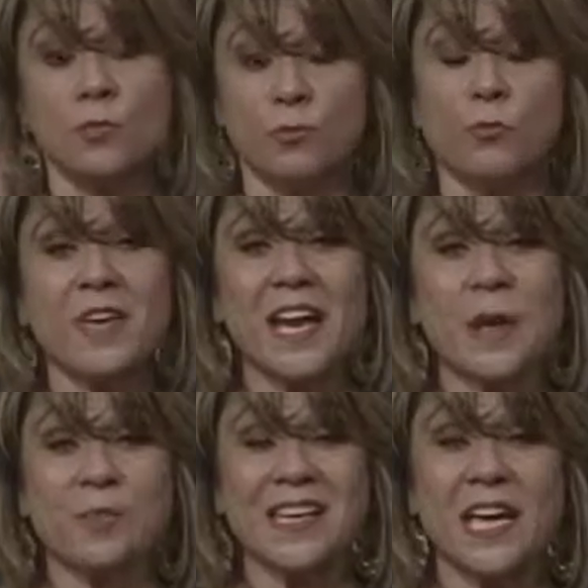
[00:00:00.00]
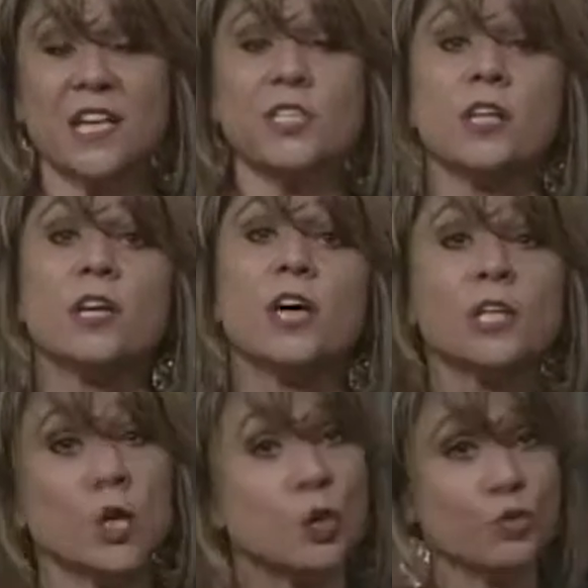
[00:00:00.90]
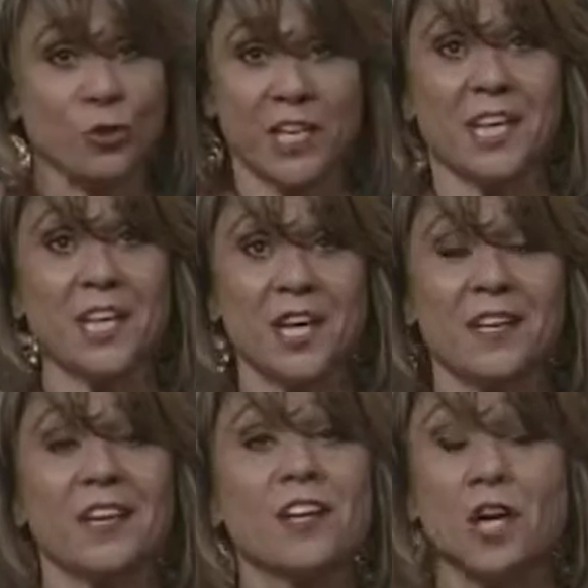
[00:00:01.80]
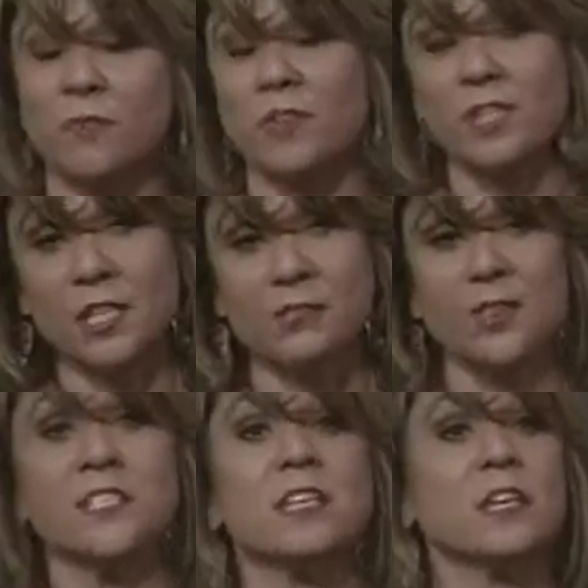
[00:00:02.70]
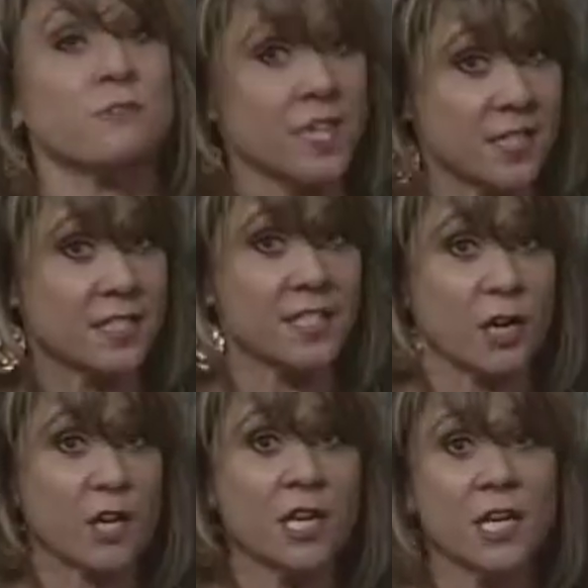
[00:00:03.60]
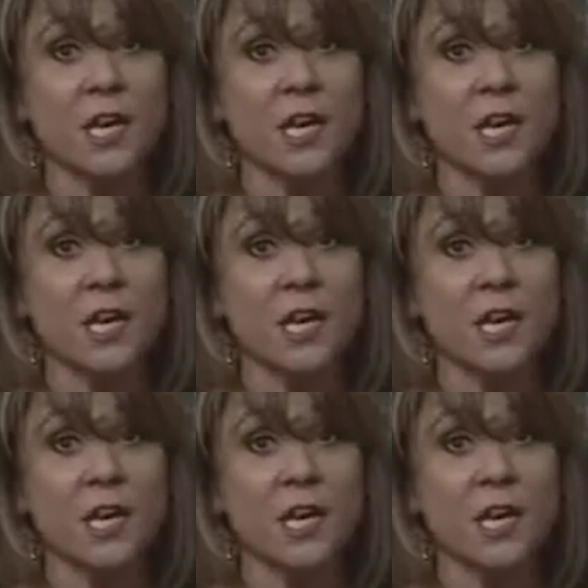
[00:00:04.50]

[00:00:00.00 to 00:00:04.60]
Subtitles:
through that application, a loan will kick in and cover the difference if necessary.